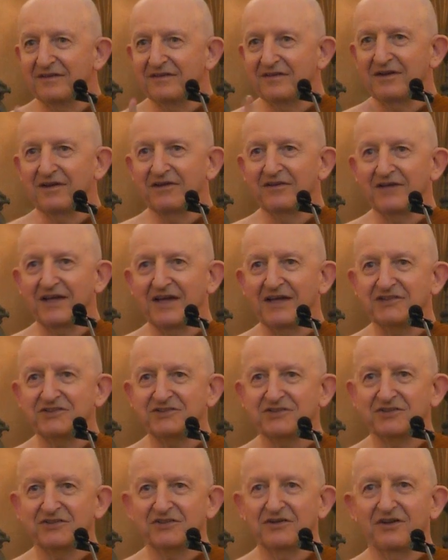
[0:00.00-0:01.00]
the
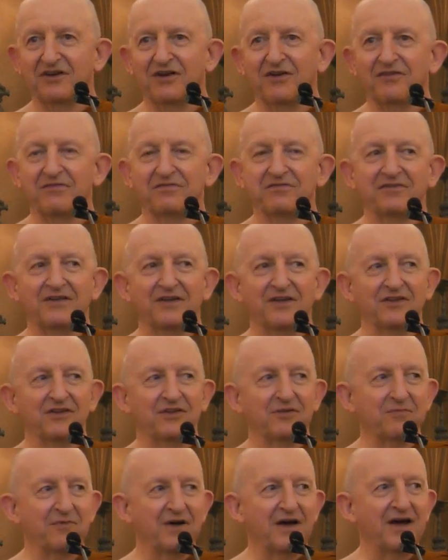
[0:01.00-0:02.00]
location of
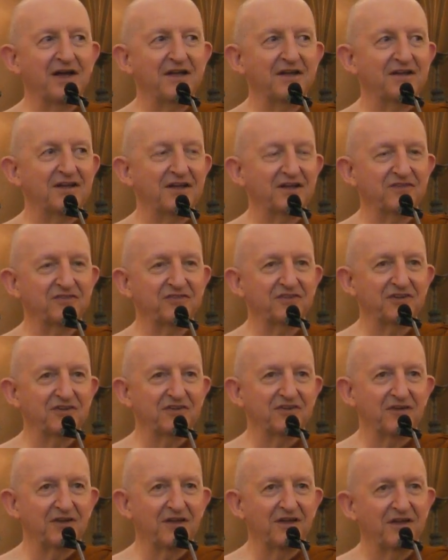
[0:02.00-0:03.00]
the mind as in
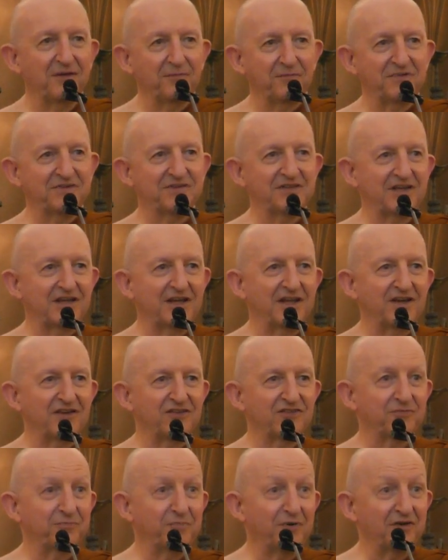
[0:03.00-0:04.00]
a particular
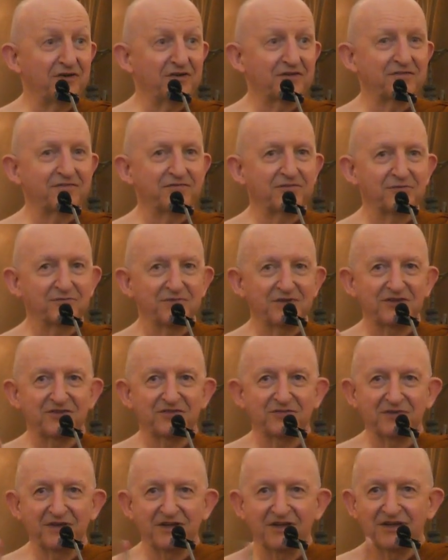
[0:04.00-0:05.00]
spot from
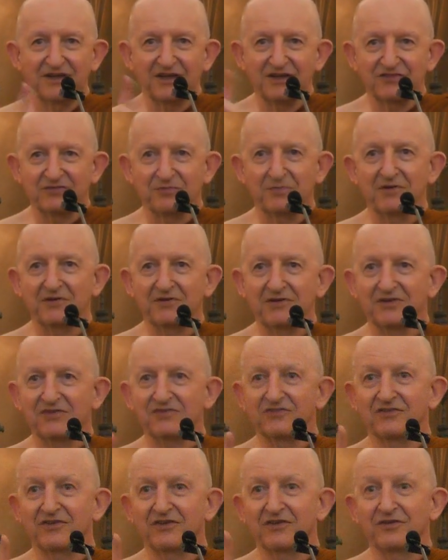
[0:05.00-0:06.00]
which we
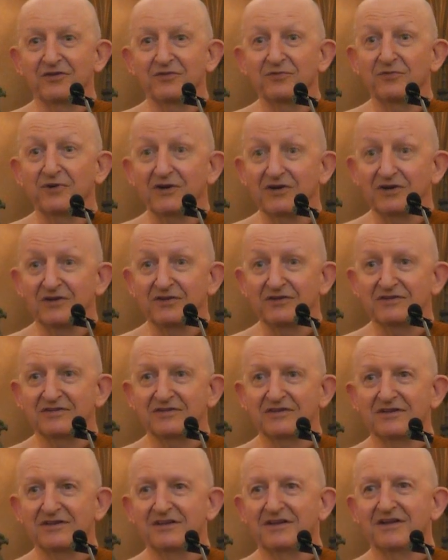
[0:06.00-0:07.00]
experience the
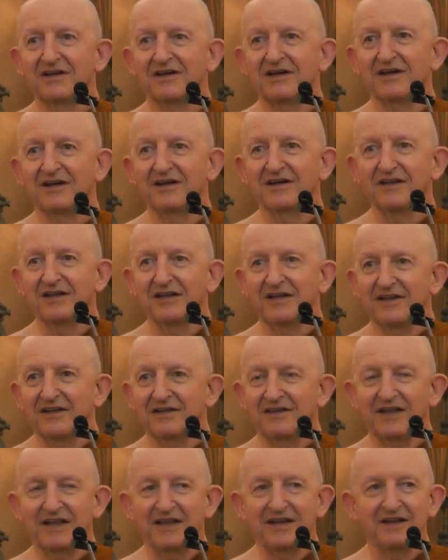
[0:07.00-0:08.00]
world,
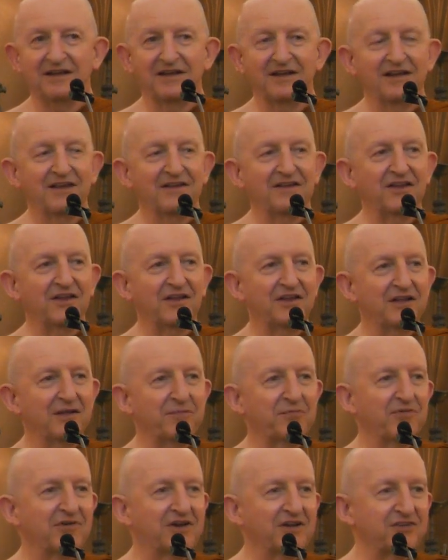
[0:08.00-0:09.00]
then that
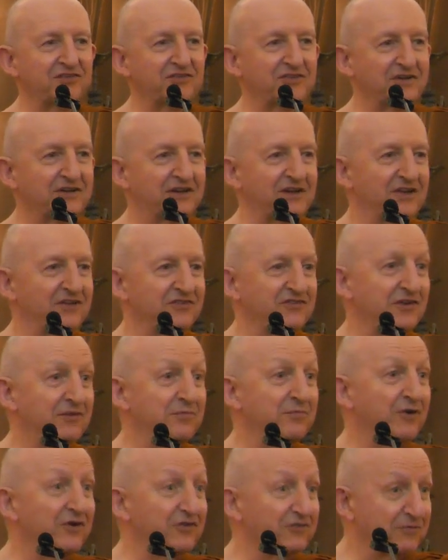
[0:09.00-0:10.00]
liberation is
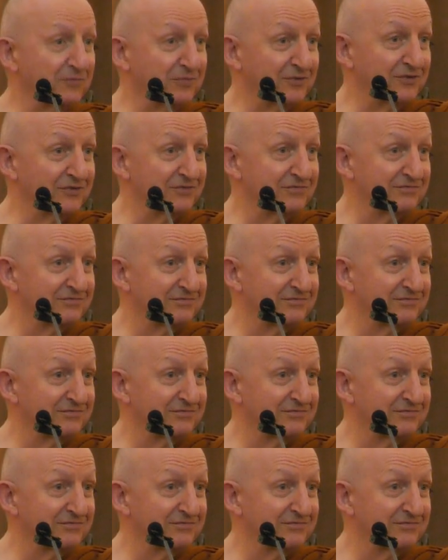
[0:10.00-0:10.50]
impossible.